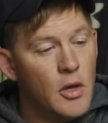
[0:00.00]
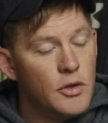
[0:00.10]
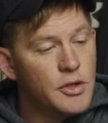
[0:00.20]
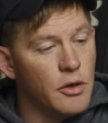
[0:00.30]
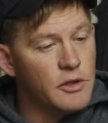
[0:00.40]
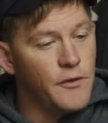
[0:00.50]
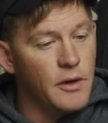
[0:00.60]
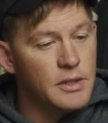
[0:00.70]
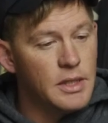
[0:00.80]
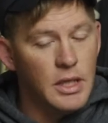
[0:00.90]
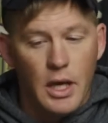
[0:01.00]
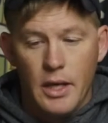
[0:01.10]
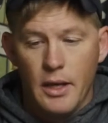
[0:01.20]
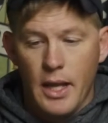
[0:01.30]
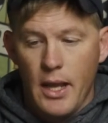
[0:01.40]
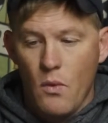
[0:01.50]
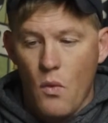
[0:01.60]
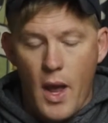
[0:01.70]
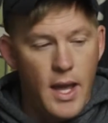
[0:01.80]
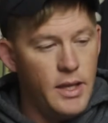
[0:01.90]
So as far as the gun,
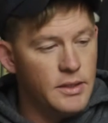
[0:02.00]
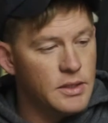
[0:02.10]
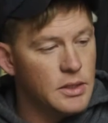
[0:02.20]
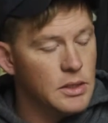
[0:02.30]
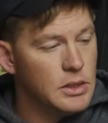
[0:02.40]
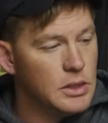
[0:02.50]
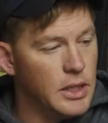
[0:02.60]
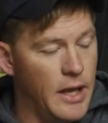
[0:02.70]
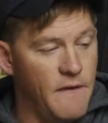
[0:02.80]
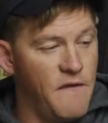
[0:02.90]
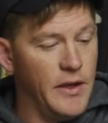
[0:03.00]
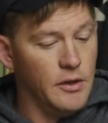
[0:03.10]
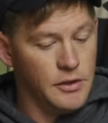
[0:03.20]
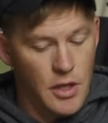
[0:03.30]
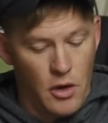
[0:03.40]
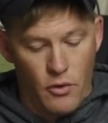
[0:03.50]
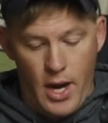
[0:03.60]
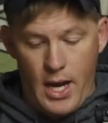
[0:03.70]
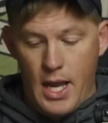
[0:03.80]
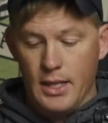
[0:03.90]
it feels
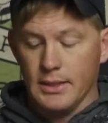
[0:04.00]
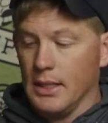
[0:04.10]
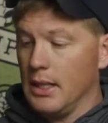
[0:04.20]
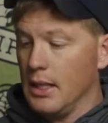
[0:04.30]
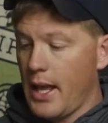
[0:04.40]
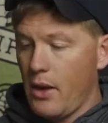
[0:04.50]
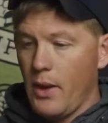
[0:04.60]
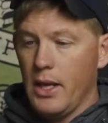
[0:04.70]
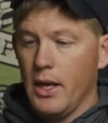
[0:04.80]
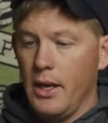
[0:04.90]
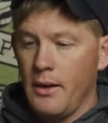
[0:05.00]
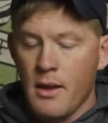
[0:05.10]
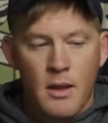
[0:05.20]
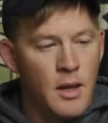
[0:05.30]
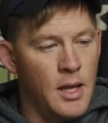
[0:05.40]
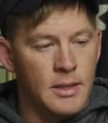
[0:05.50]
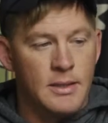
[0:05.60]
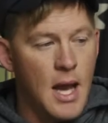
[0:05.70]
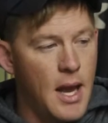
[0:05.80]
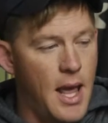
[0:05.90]
great. It is a lightweight gun. It is
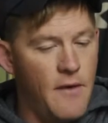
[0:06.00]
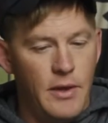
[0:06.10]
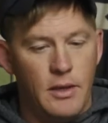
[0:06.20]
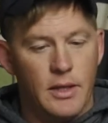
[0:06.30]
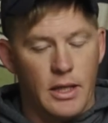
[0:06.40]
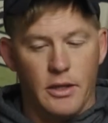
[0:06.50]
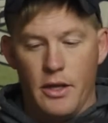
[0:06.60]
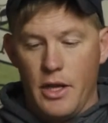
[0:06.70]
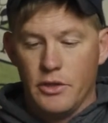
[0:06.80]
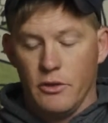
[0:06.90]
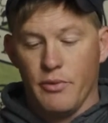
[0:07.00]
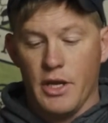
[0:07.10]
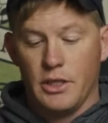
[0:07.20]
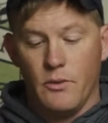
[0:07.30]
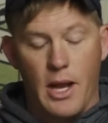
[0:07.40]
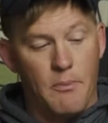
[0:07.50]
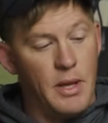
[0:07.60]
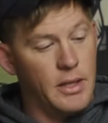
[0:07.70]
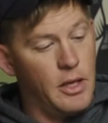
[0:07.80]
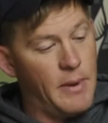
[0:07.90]
not heavy. Like the initial impression when I
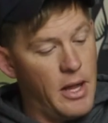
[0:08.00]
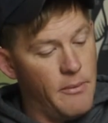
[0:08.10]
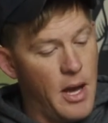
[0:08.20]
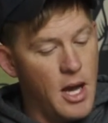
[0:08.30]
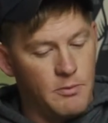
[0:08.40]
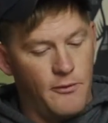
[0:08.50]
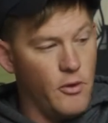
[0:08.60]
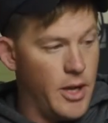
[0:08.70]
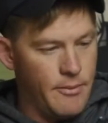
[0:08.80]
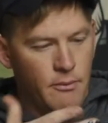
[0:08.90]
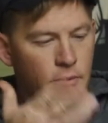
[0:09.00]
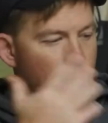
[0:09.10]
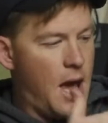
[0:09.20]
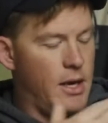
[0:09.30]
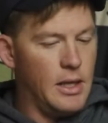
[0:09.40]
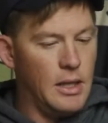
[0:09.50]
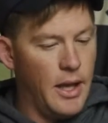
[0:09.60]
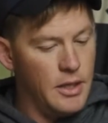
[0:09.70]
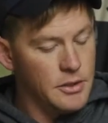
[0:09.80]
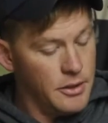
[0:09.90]
picked it up out of the box before I added a
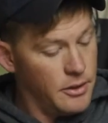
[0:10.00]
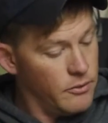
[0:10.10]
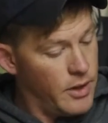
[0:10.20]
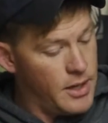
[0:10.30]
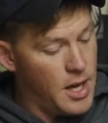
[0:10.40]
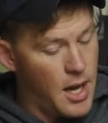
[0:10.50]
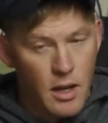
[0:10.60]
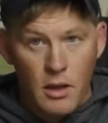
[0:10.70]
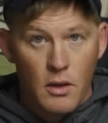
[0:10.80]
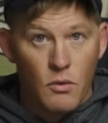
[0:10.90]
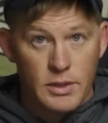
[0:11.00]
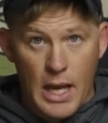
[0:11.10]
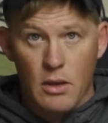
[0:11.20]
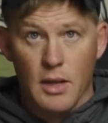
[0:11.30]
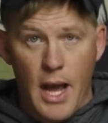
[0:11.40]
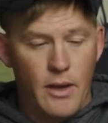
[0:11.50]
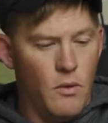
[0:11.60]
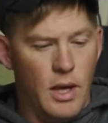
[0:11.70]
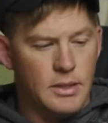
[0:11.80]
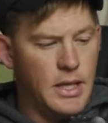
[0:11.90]
laser and a red dot was how light it
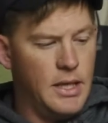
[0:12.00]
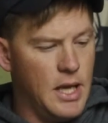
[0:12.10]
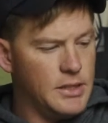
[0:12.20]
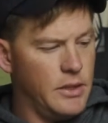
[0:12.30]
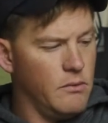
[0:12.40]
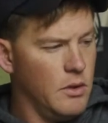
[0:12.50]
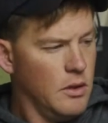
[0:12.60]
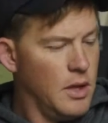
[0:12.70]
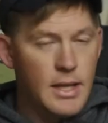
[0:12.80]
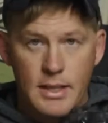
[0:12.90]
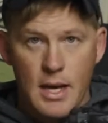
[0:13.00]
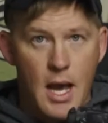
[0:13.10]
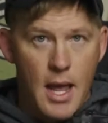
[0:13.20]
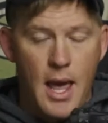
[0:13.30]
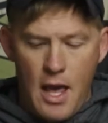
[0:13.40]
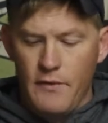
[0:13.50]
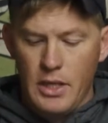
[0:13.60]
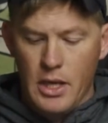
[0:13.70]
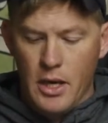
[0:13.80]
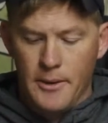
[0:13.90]
was. It's not a heavy
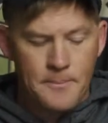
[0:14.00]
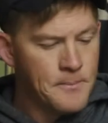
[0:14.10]
gun.